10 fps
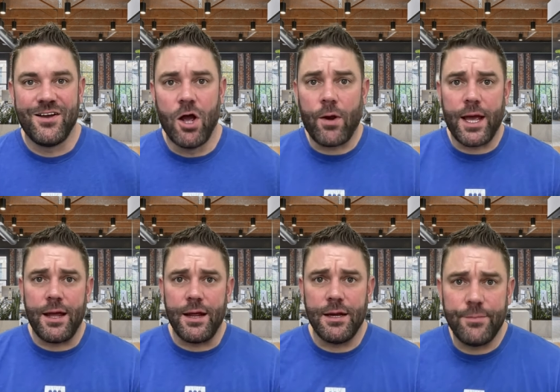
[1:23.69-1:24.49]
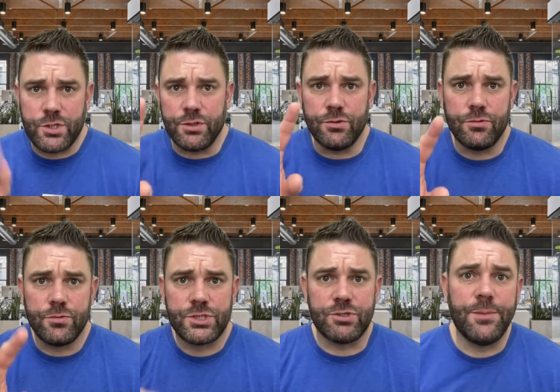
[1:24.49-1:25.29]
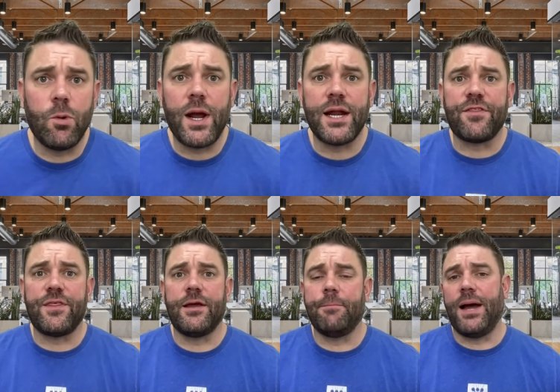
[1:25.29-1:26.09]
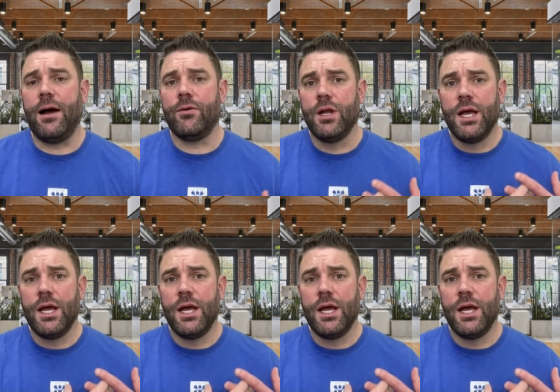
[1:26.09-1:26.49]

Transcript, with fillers: Okay, number two. So a simple way to think about